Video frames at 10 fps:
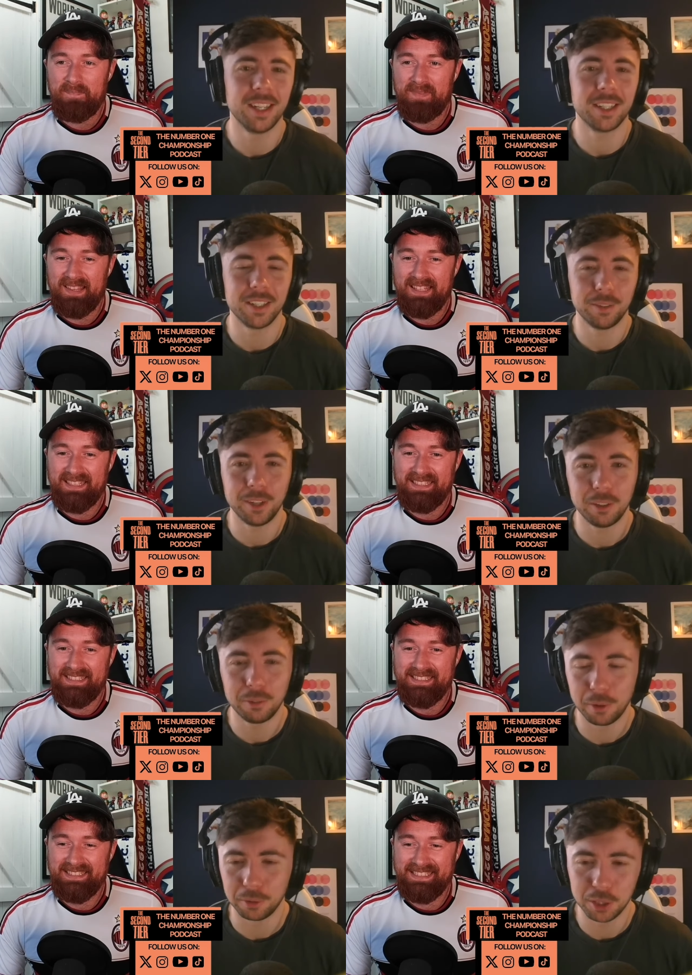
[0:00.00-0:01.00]
Speaker 1: destined to finish
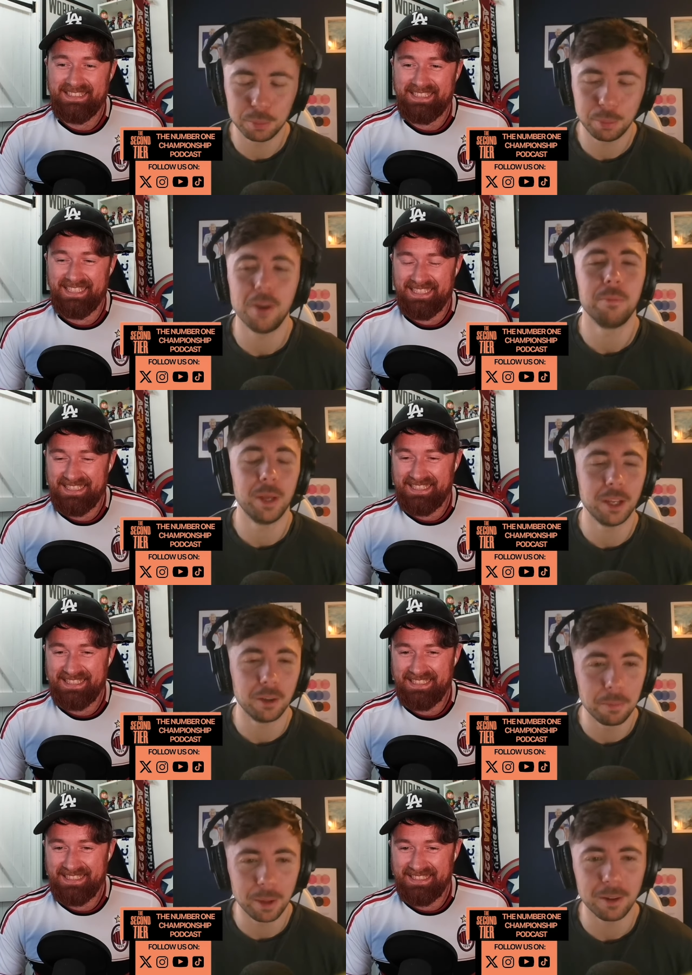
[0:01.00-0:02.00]
fourth despite being
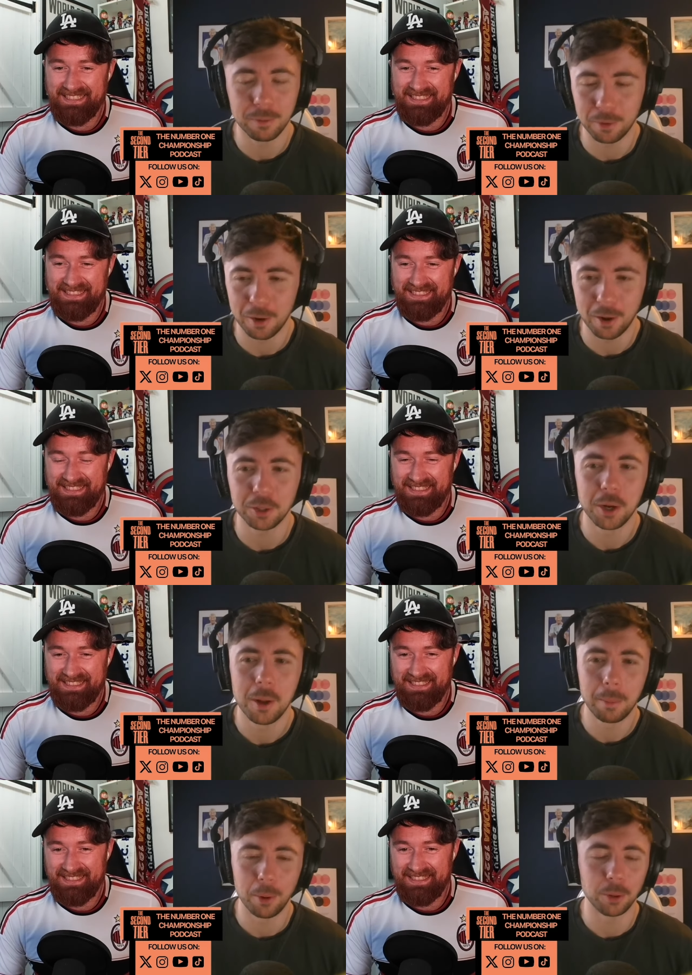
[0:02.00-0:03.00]
unbeaten for a large
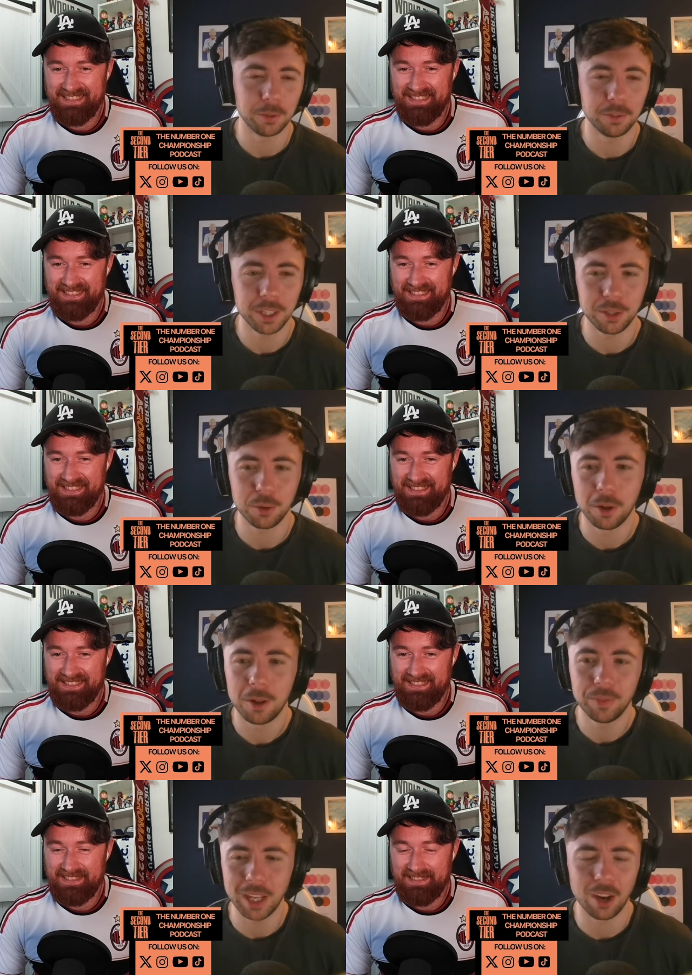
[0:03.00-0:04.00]
portion of the season, or
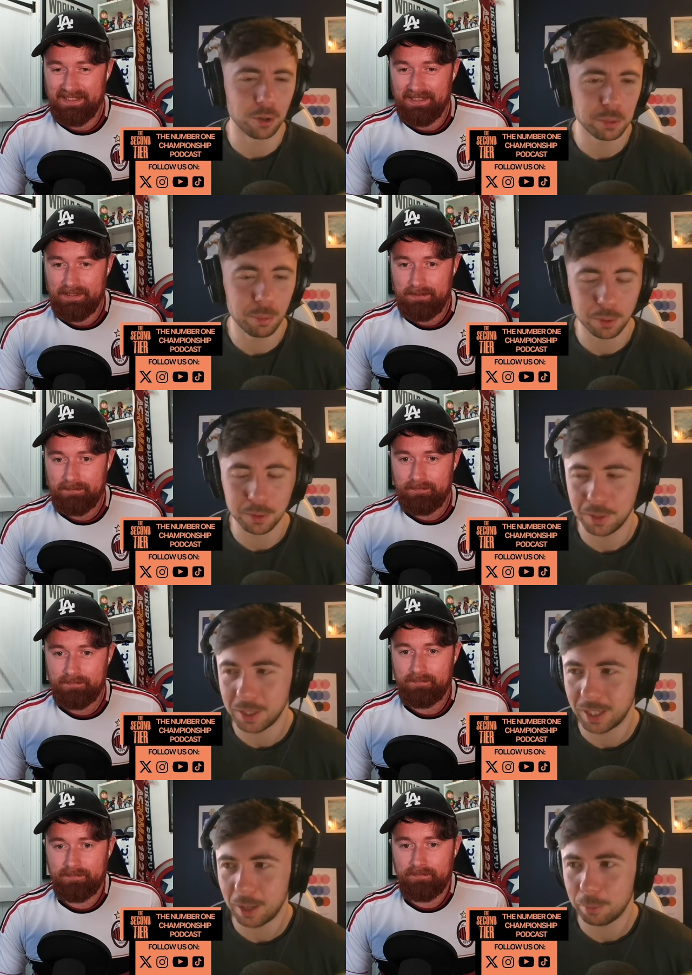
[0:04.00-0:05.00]
the largest portion of the
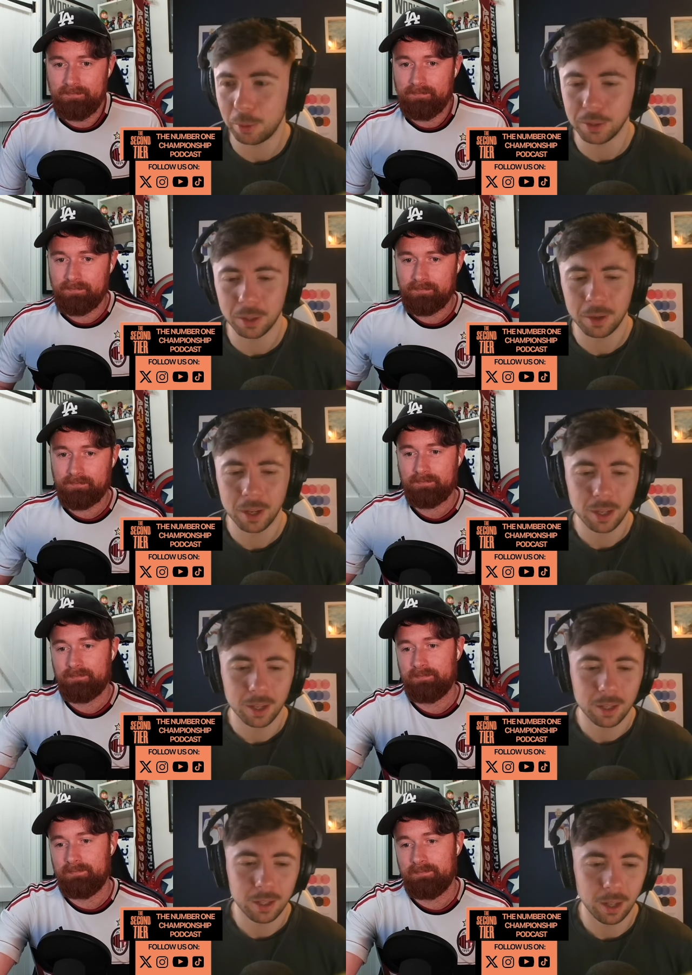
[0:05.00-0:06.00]
season at that point. So,
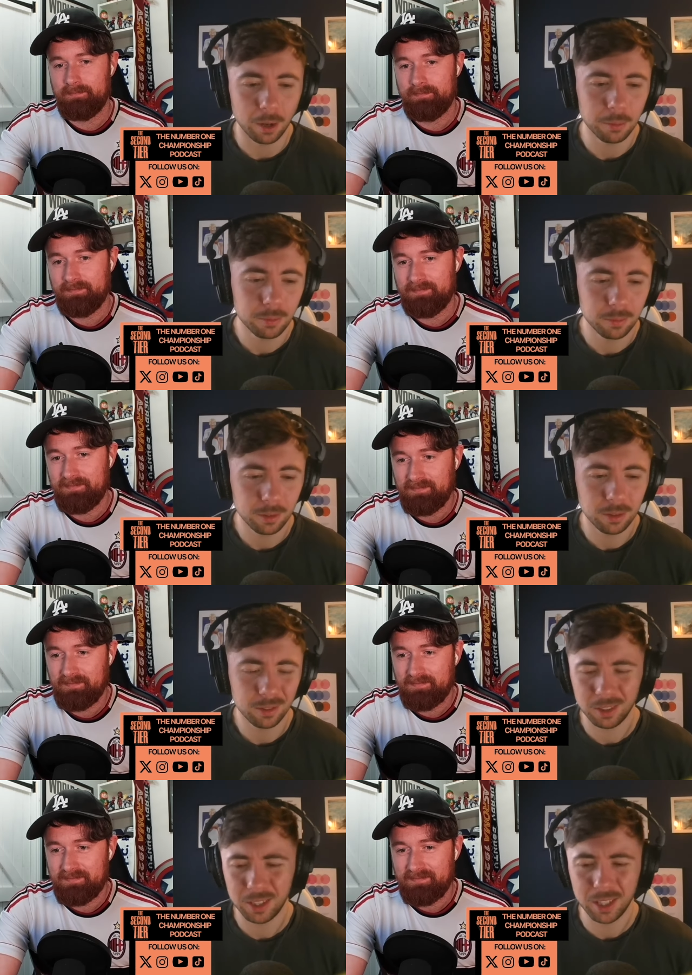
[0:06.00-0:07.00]
you know,
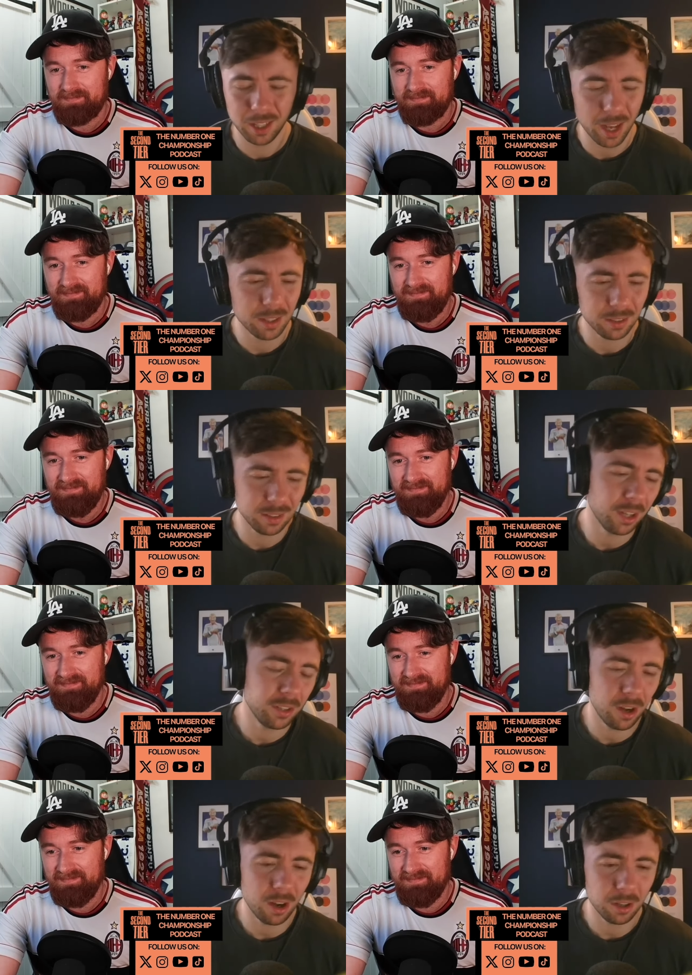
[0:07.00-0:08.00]
get in, get on
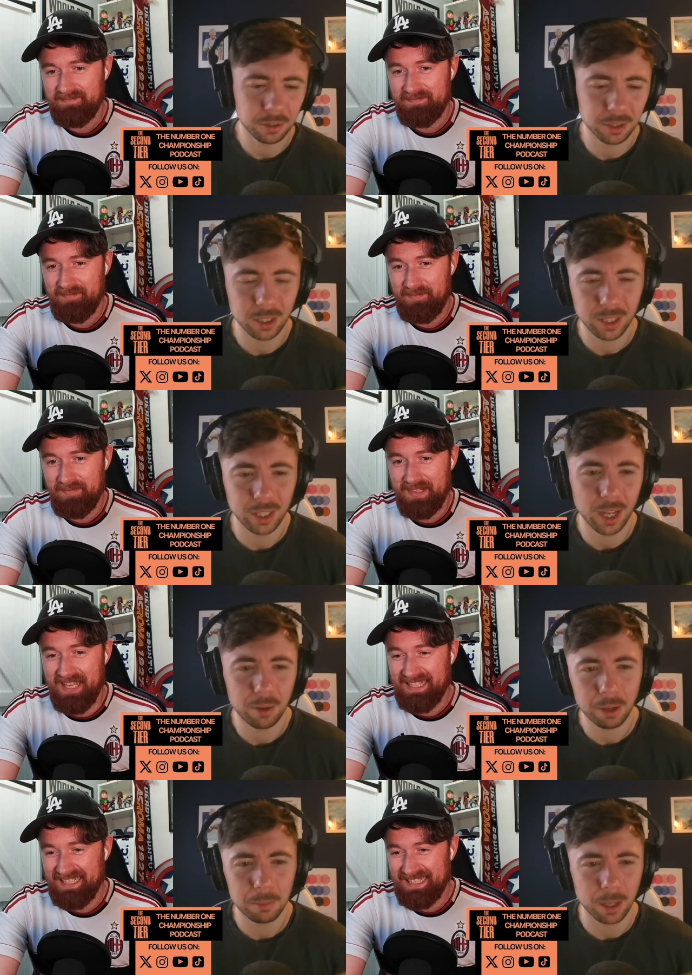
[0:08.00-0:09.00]
your high horse and get
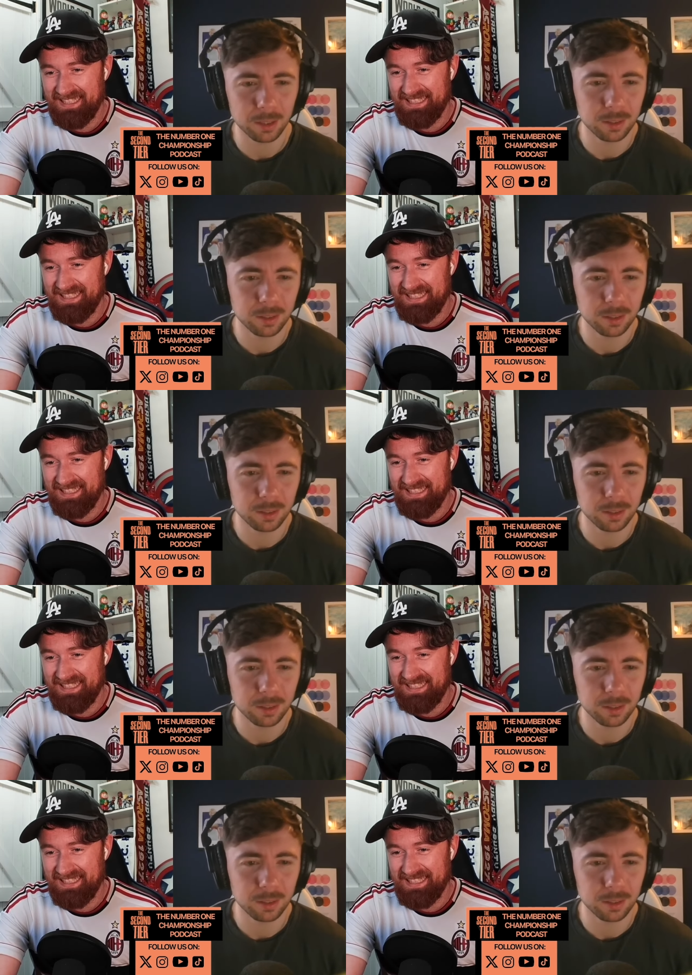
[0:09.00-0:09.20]
rid, man.